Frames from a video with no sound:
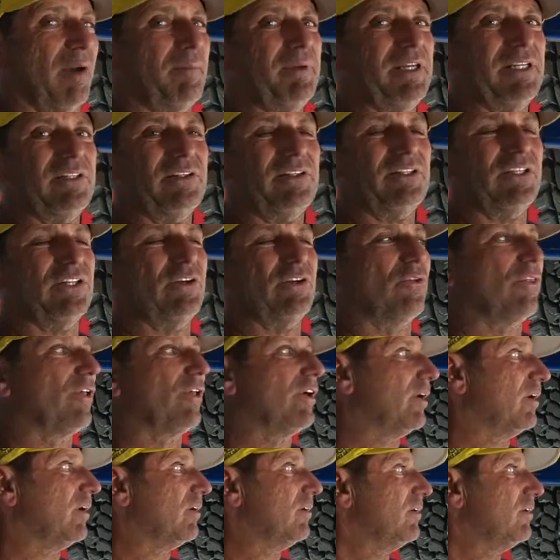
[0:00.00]
I mean, you
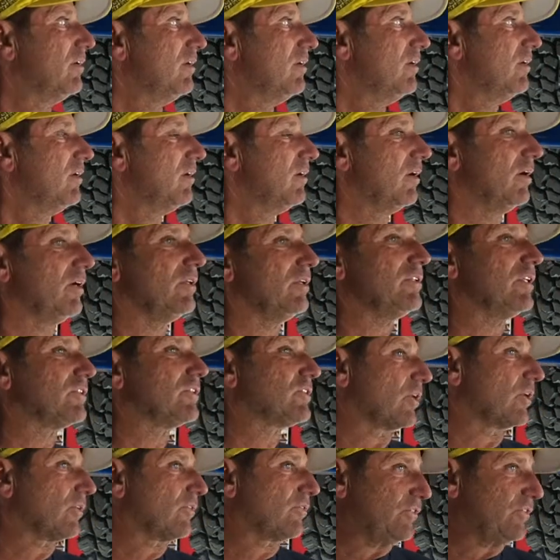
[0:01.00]
know,
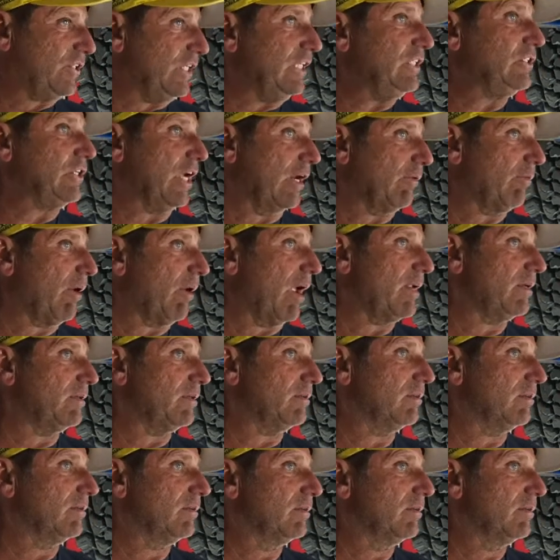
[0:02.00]
it's a TJ, right?